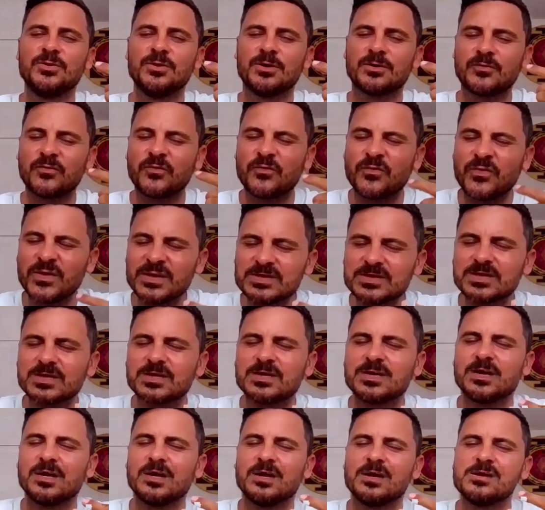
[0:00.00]
to your
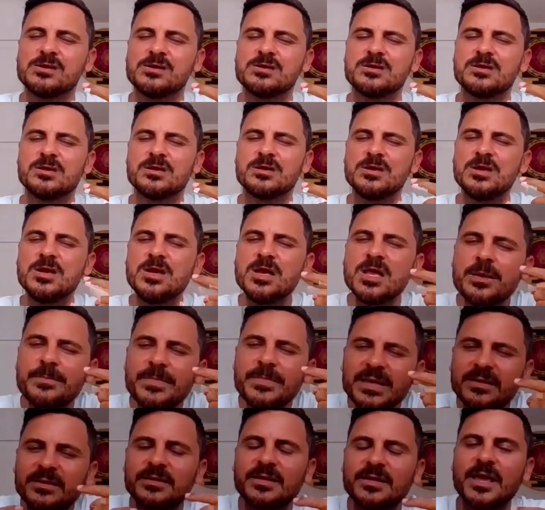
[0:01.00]
physical
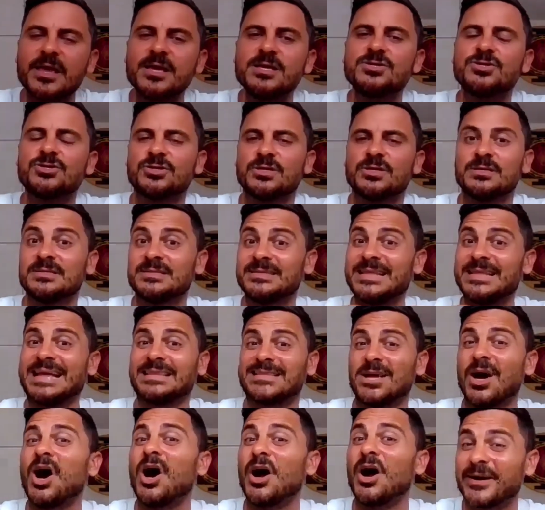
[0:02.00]
limitations
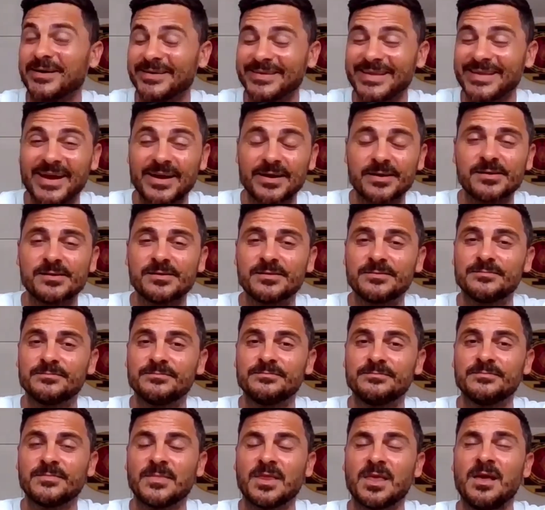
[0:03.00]
that are there
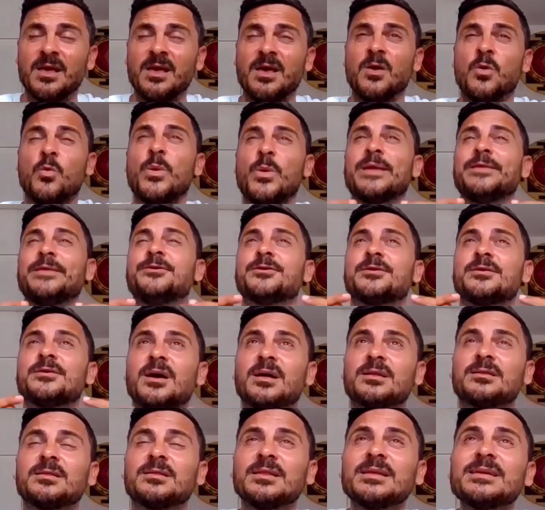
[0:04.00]
when you're
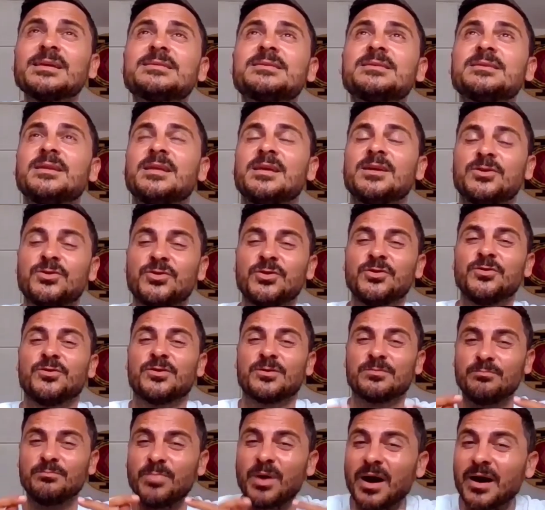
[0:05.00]
not listening to
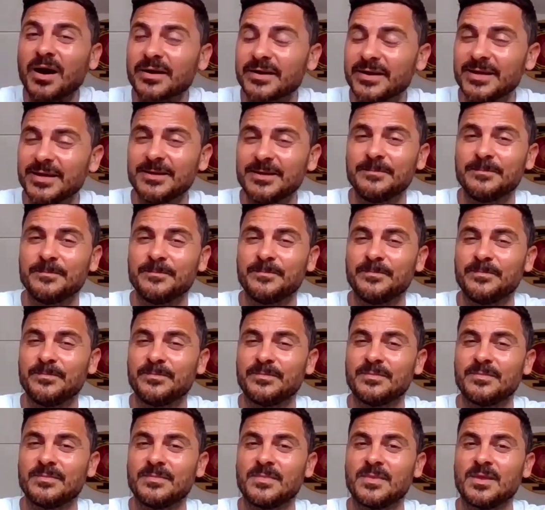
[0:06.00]
your body,
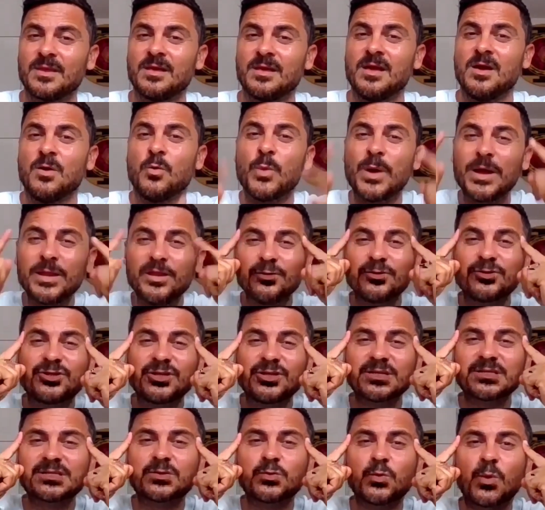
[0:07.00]
when you
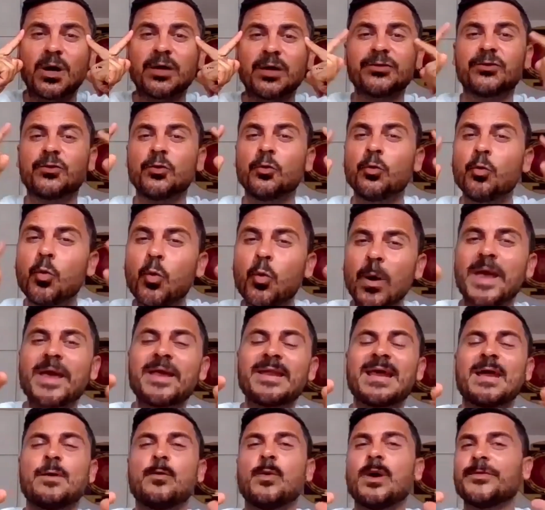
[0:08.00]
just want to
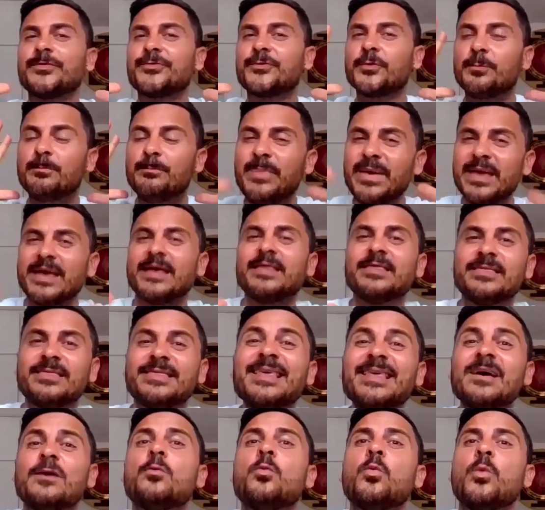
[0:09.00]
win and want to be
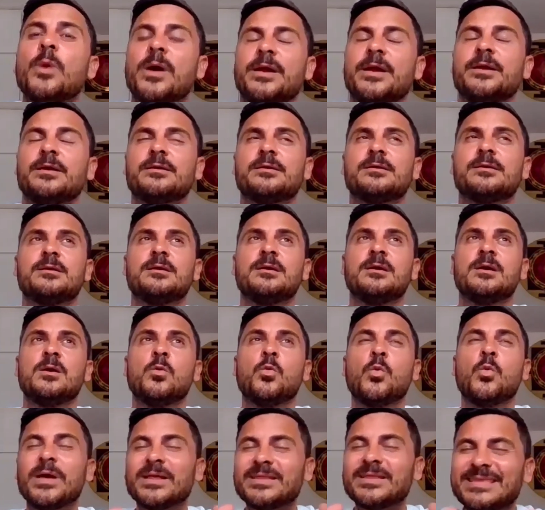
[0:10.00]
the winner
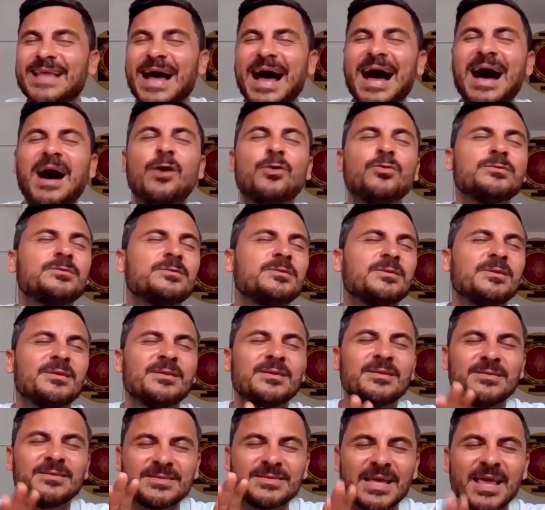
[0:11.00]
without
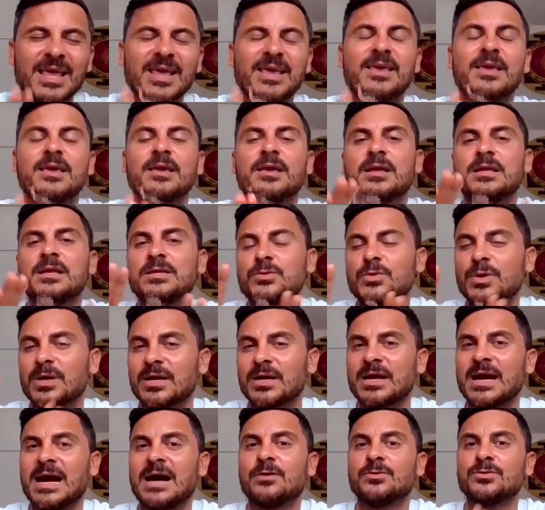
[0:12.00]
taking into
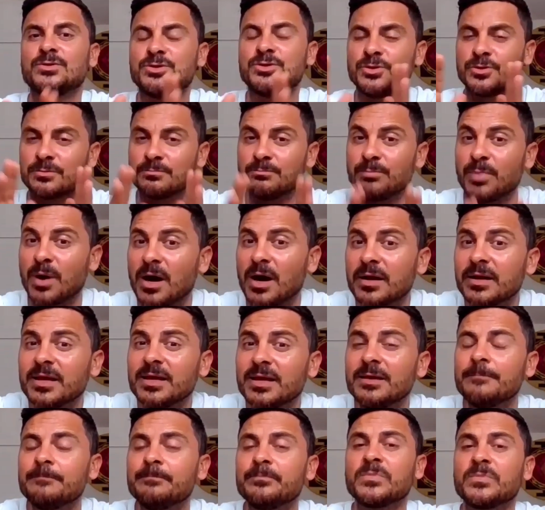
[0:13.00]
account your
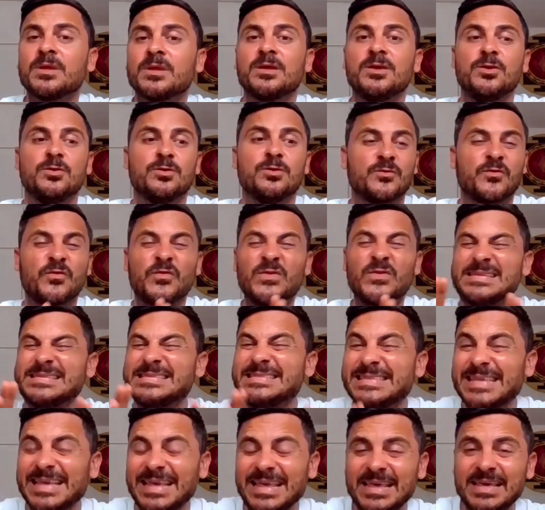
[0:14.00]
body, your
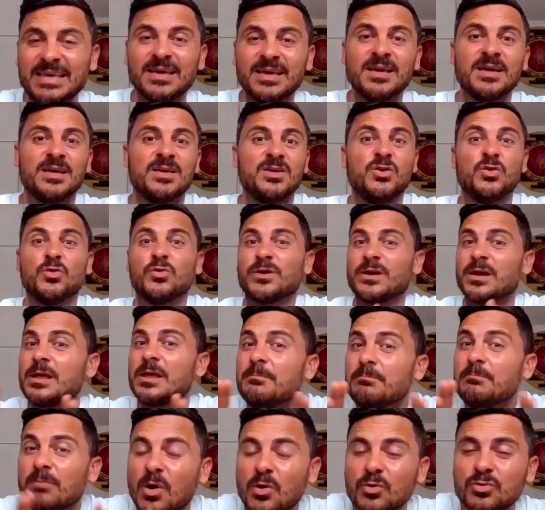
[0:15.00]
physique, your
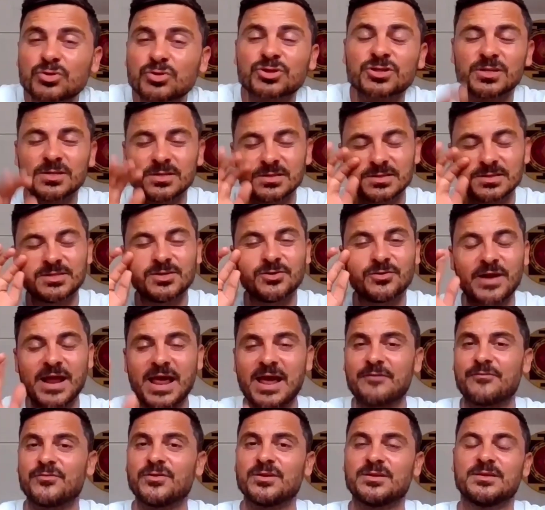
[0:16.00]
emotions,
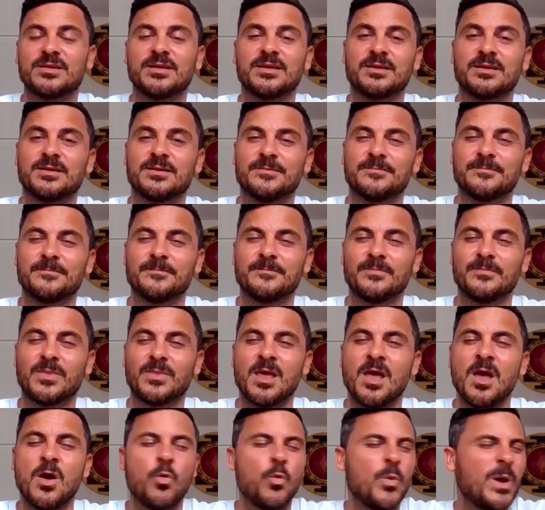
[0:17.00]
your everything.
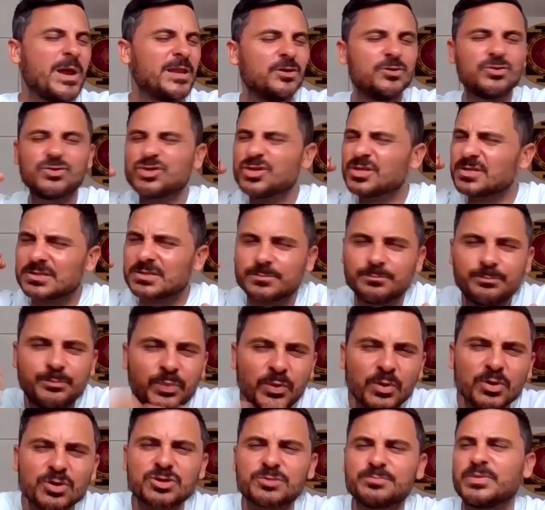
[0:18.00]
When you just
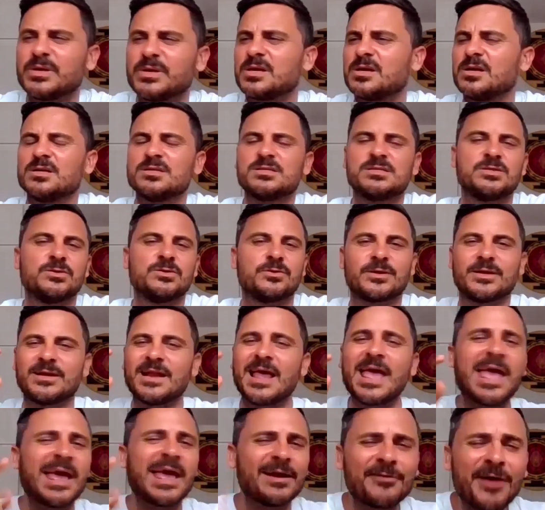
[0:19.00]
push because you're
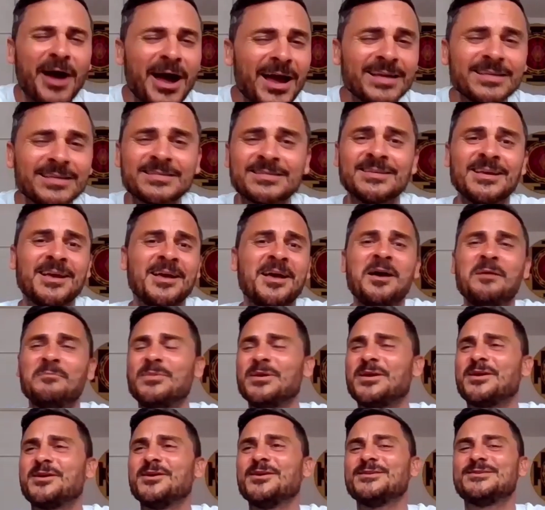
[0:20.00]
an Aries,
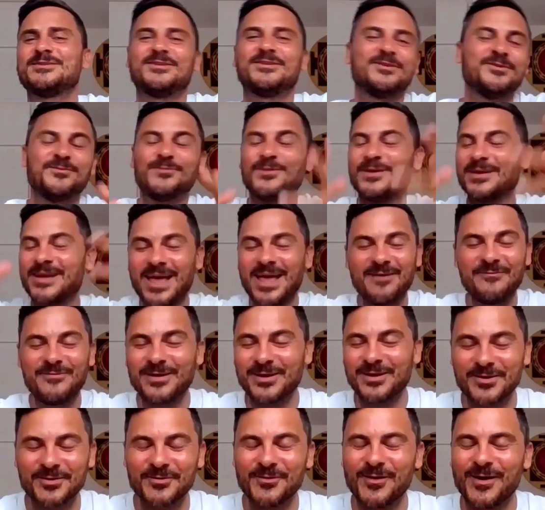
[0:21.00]
because you,
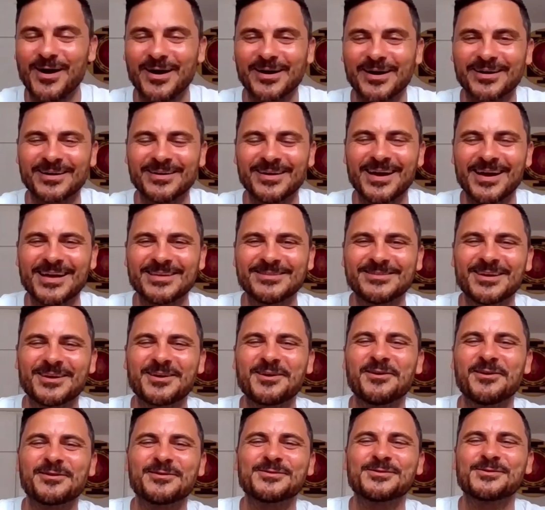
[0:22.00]
whatever you are as the
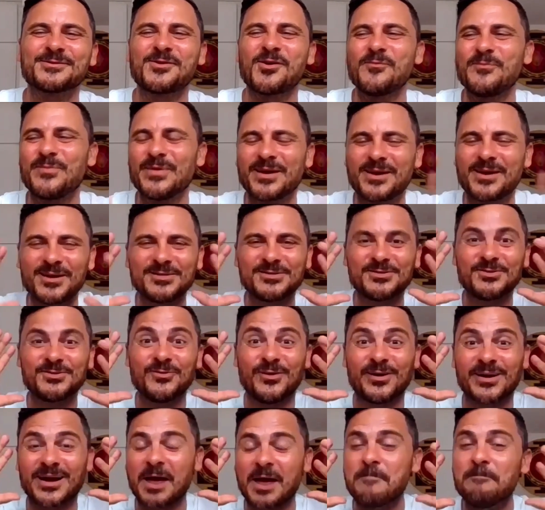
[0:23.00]
horoscope, because
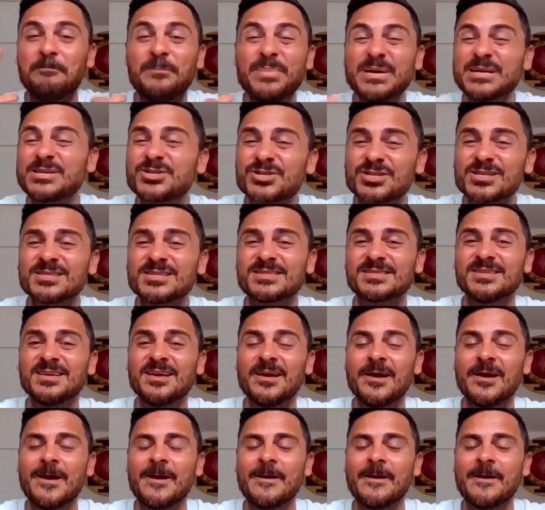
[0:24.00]
you are ambitious,